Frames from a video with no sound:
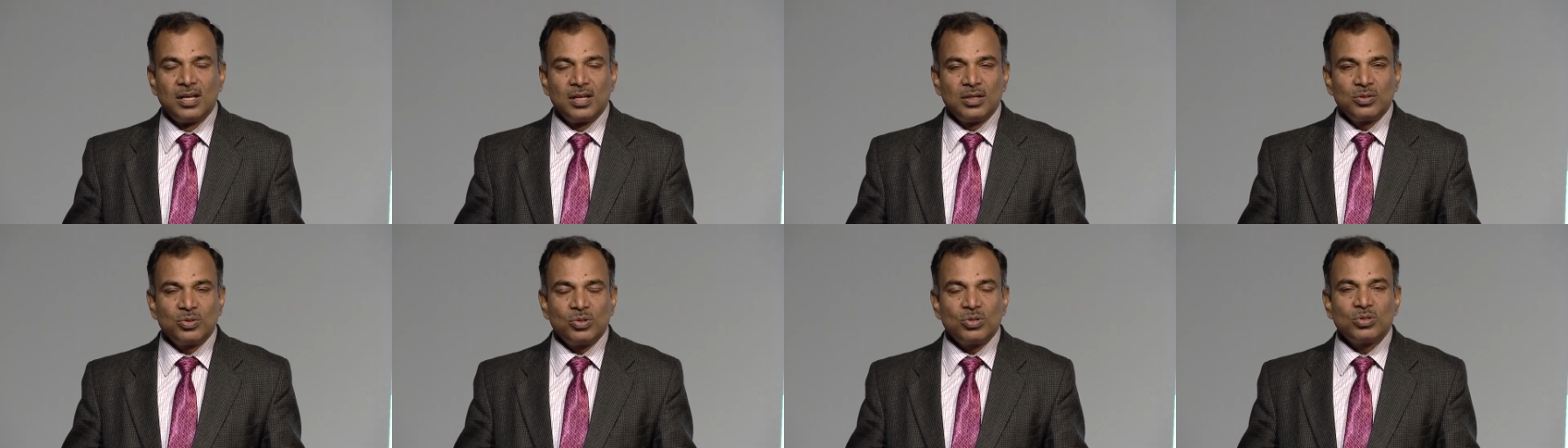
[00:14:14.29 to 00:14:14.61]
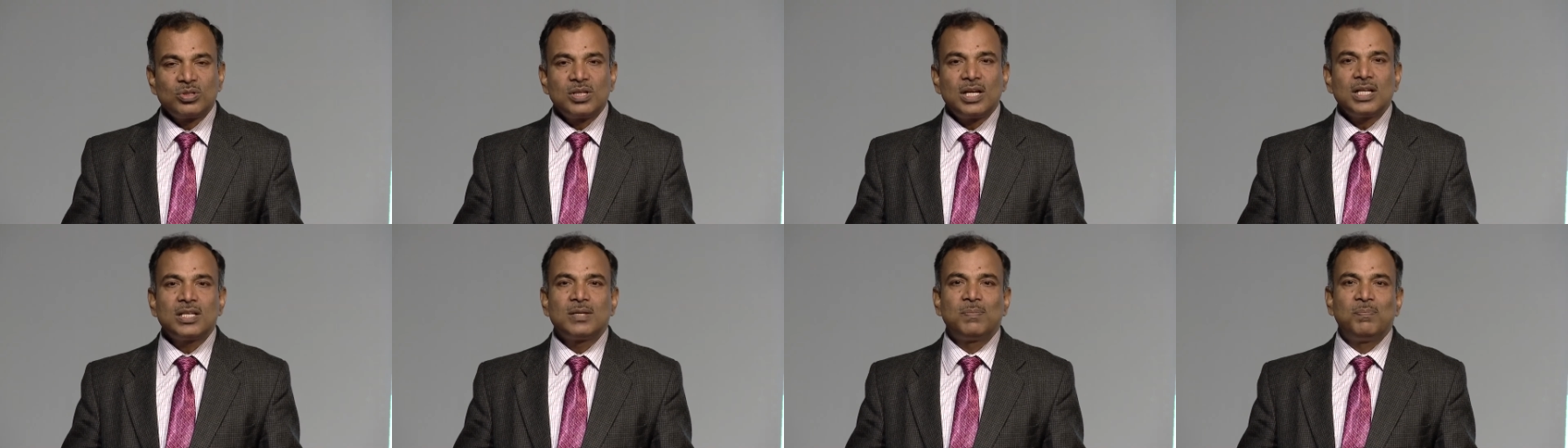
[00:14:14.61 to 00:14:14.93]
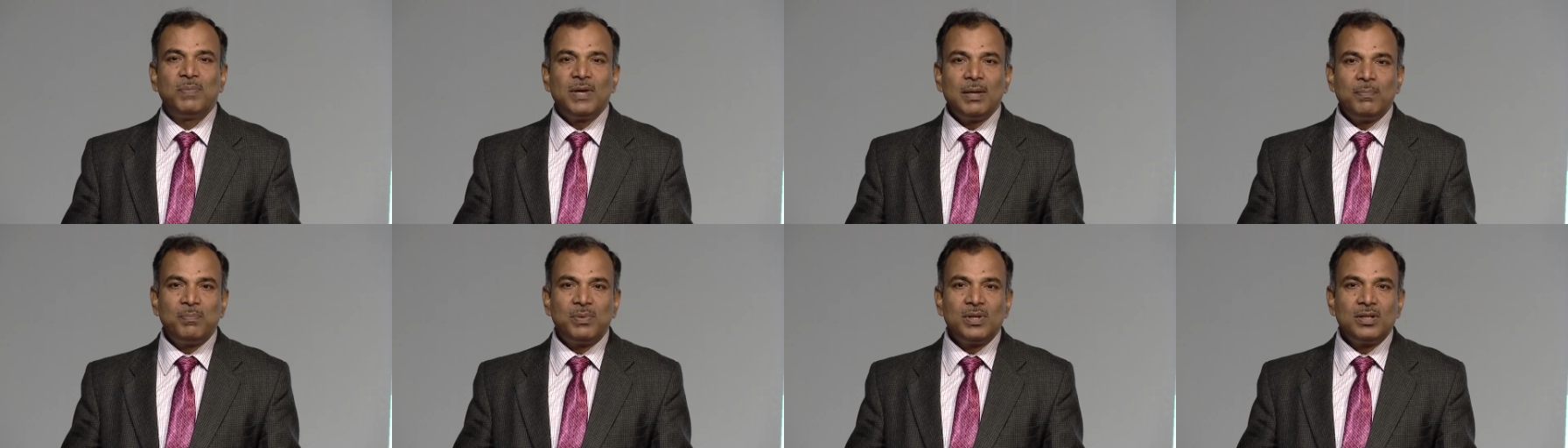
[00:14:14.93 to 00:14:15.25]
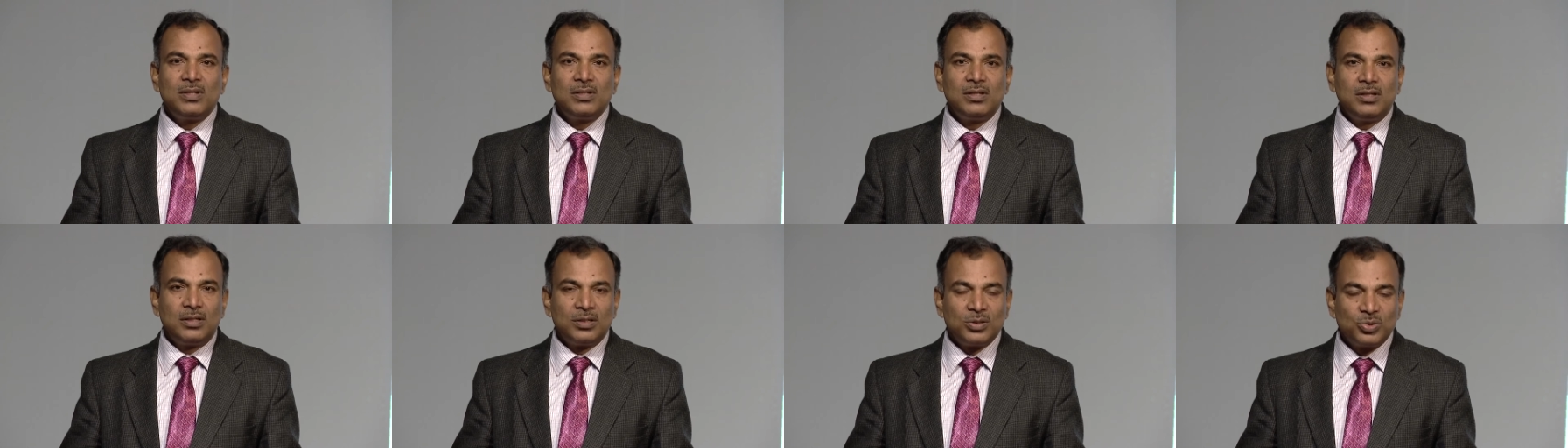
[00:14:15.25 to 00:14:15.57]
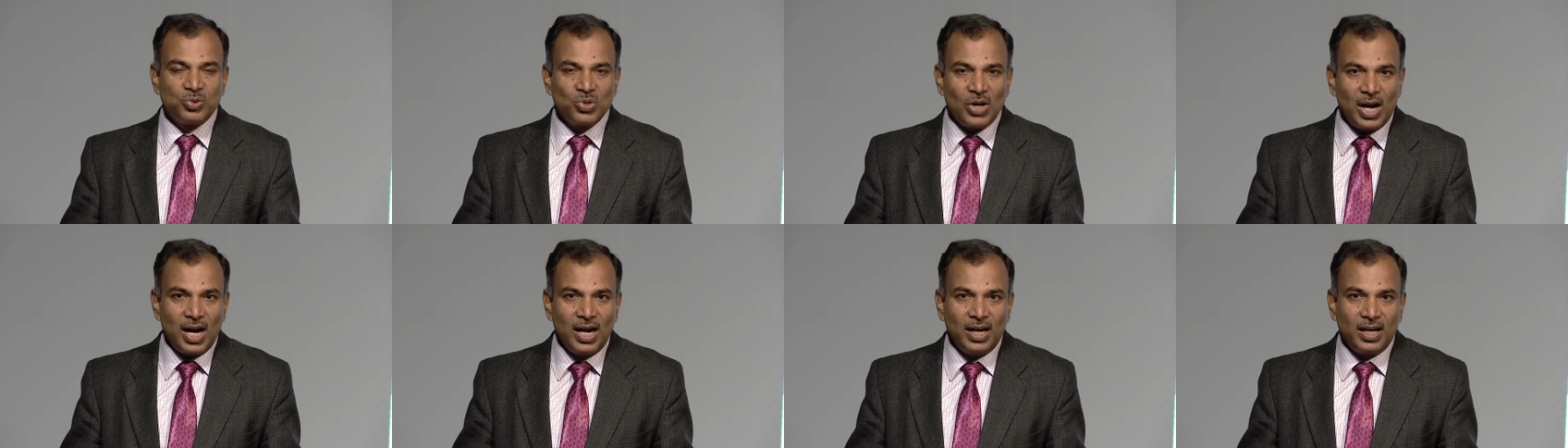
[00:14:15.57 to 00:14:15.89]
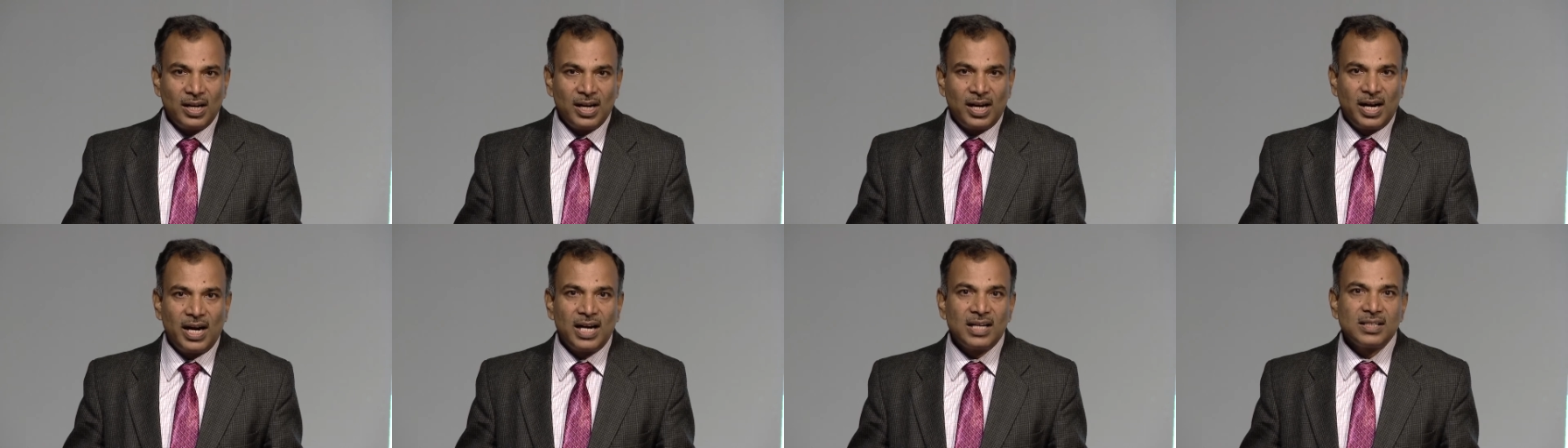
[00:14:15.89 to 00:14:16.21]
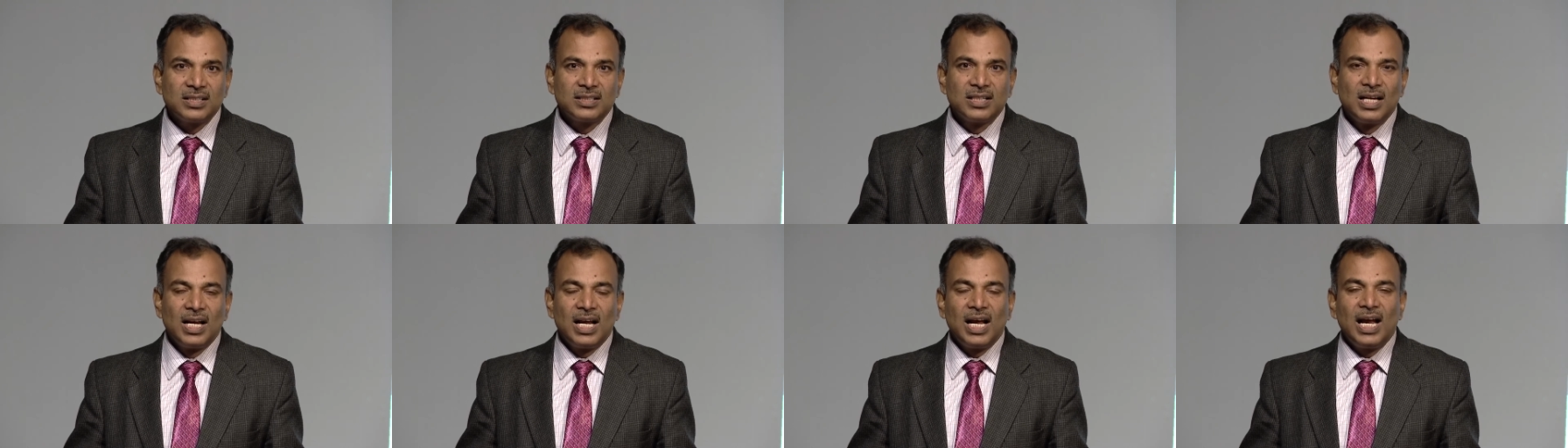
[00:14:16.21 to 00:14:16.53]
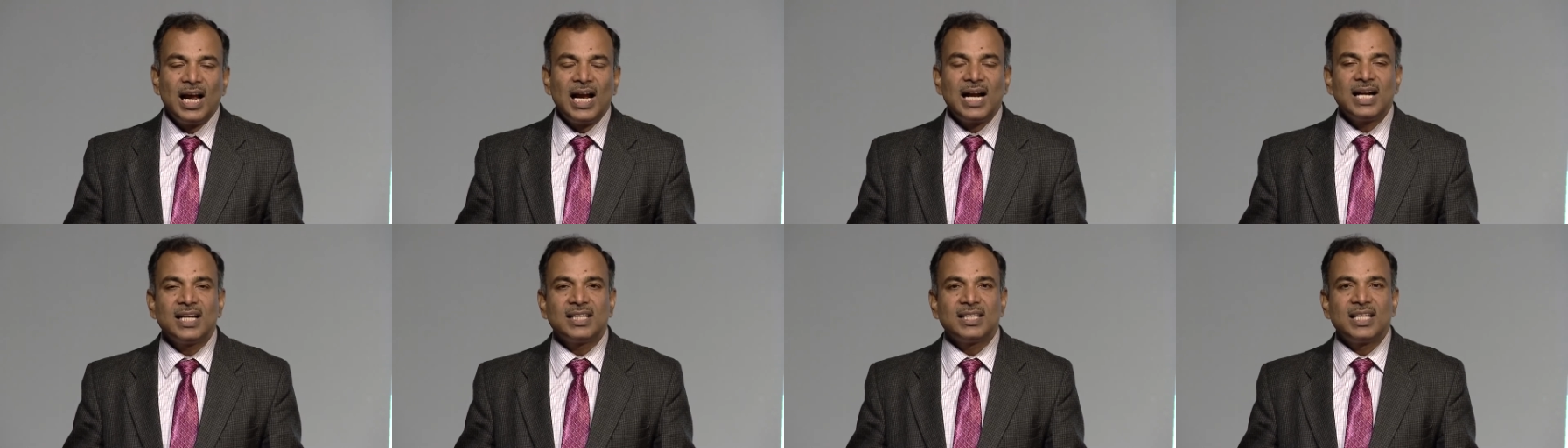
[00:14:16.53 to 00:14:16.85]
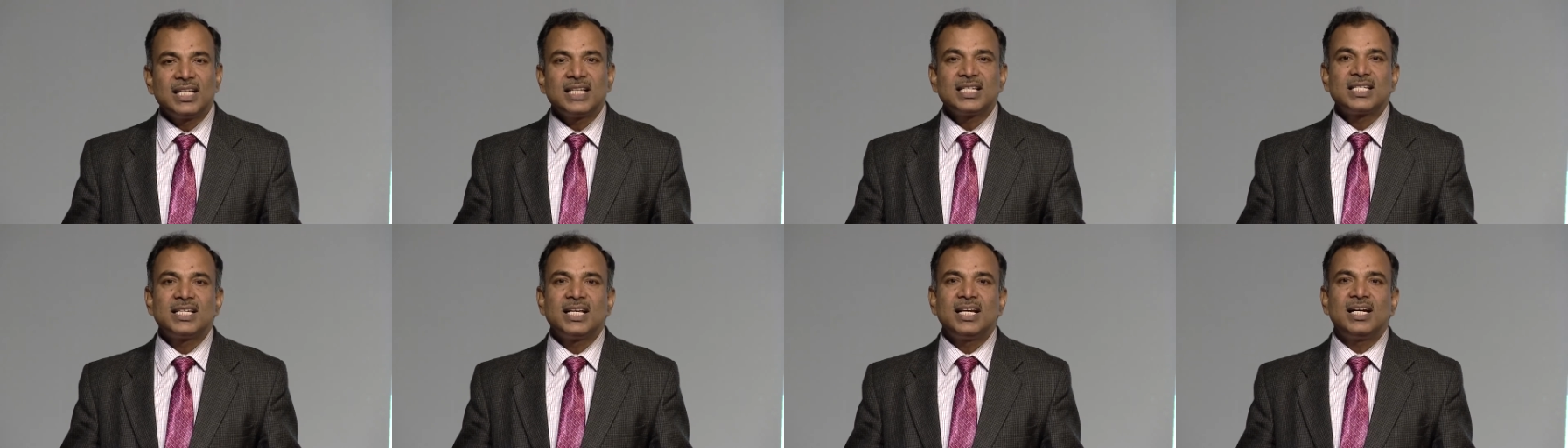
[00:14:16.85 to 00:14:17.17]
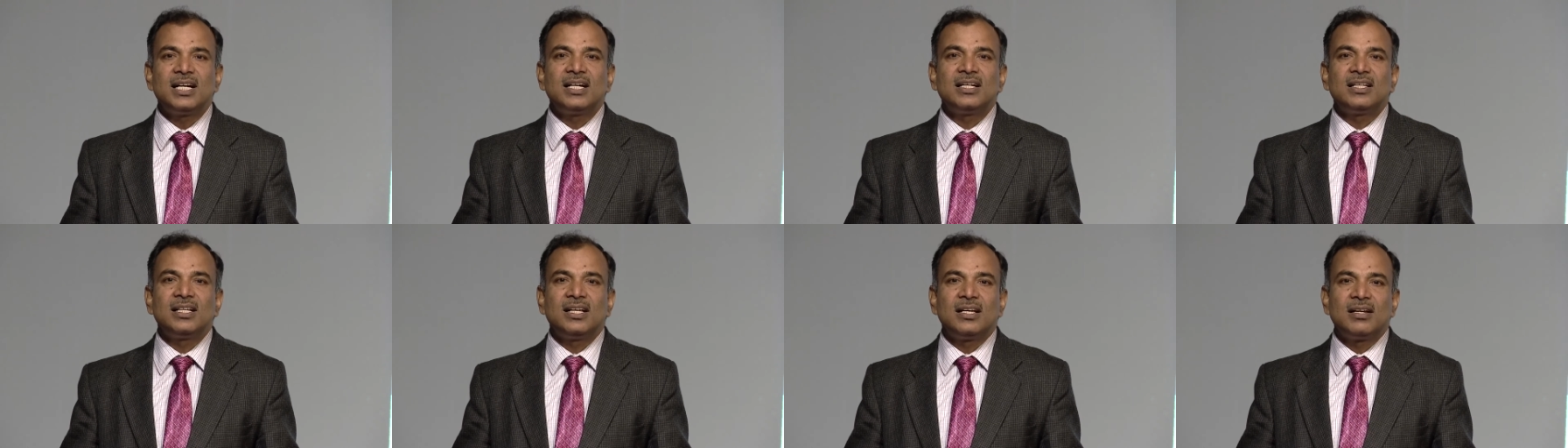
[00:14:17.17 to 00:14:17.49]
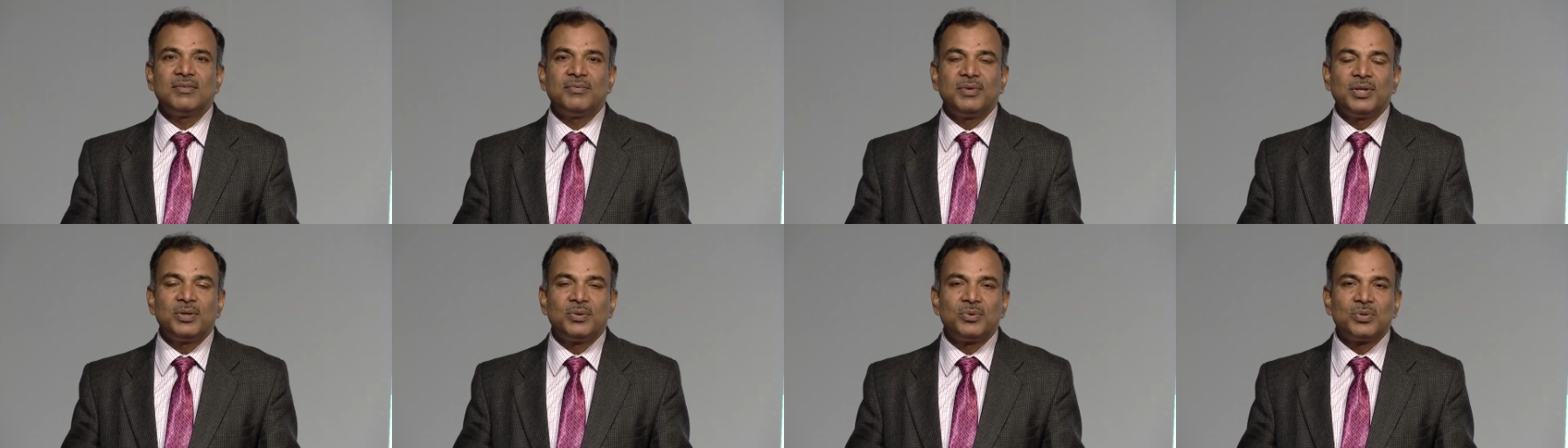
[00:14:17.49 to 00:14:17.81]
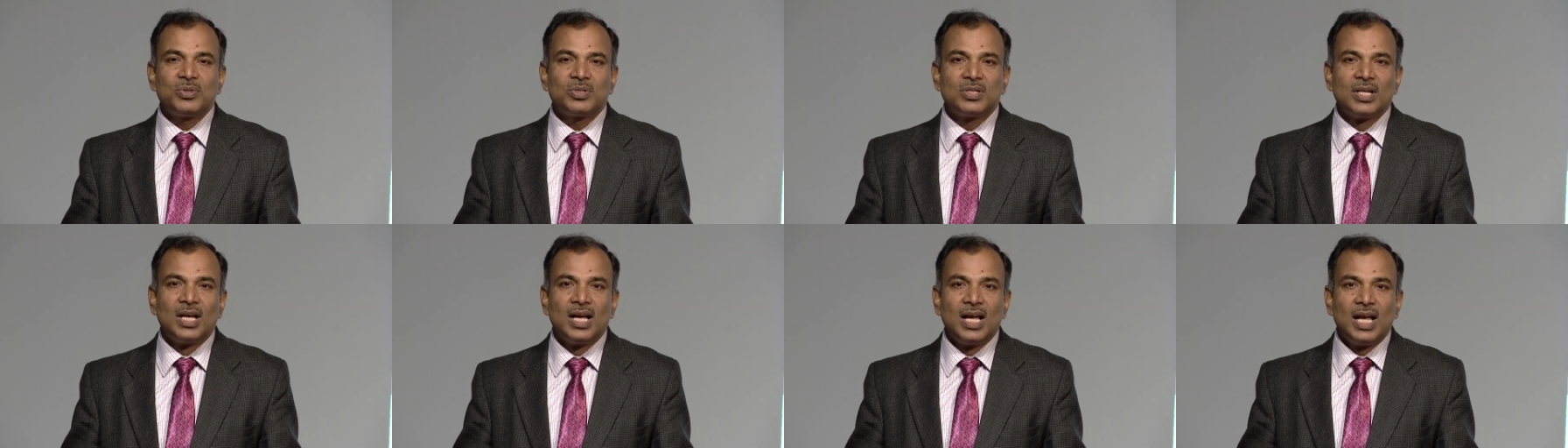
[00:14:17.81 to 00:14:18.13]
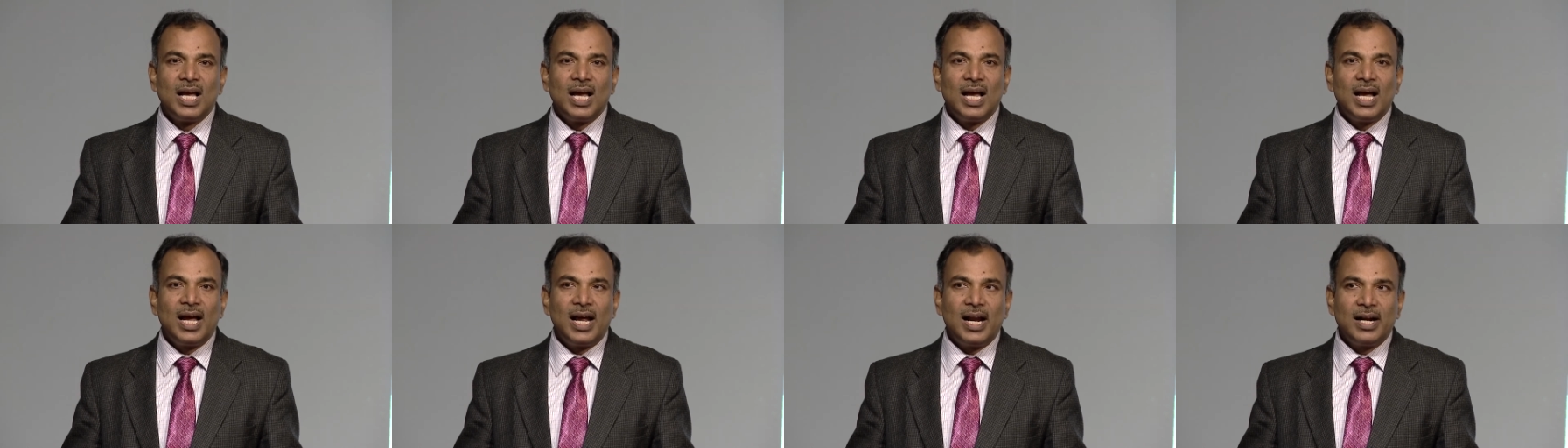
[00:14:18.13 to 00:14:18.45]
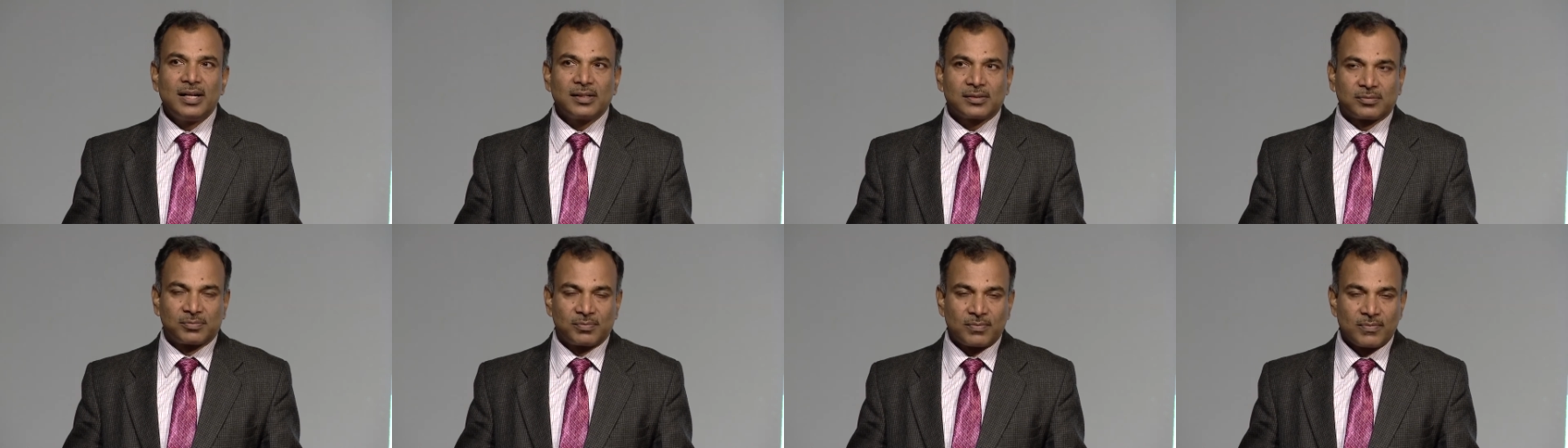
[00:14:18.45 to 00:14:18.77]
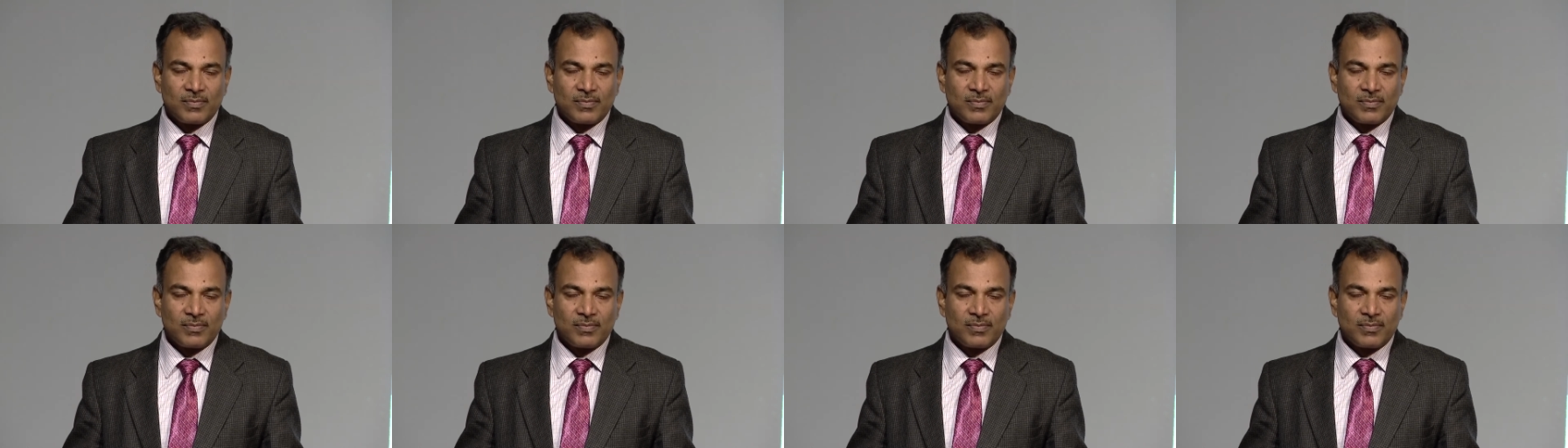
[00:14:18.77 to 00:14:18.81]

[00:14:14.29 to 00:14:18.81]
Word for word: So such people joined hands and they shared their views and